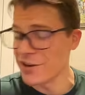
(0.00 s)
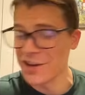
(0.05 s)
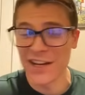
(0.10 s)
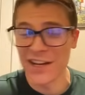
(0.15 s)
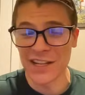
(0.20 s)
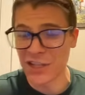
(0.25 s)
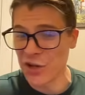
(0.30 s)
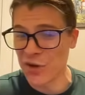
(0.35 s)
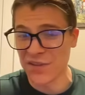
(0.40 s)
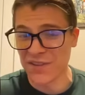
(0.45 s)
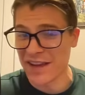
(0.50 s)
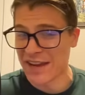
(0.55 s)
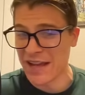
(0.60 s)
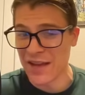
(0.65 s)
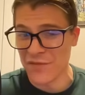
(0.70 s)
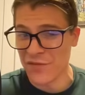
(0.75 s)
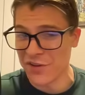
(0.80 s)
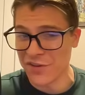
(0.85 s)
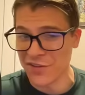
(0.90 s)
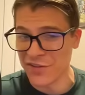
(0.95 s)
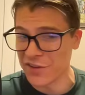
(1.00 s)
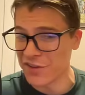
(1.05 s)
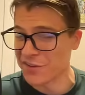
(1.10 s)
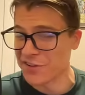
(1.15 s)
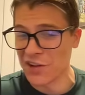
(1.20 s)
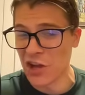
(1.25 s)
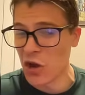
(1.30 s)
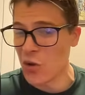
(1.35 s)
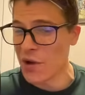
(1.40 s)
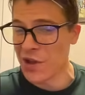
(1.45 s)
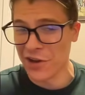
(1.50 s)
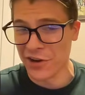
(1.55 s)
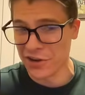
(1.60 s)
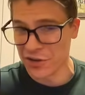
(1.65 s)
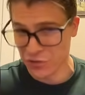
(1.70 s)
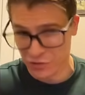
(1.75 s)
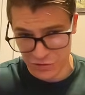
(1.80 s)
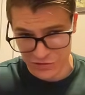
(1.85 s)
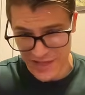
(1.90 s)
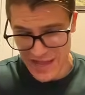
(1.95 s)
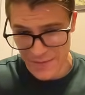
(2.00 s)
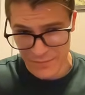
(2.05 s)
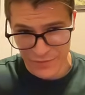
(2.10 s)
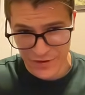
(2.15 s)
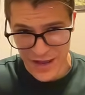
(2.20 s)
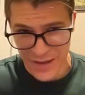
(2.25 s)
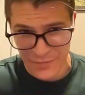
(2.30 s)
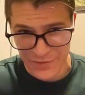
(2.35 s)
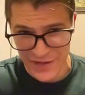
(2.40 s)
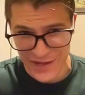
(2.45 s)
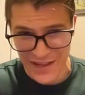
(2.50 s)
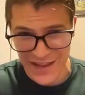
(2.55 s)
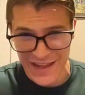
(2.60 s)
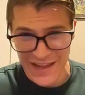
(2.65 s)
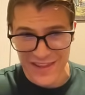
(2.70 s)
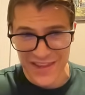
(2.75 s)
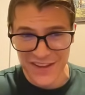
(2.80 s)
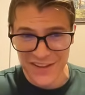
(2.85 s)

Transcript: You're going to lose that infantry. There's no way you're going to hold that property.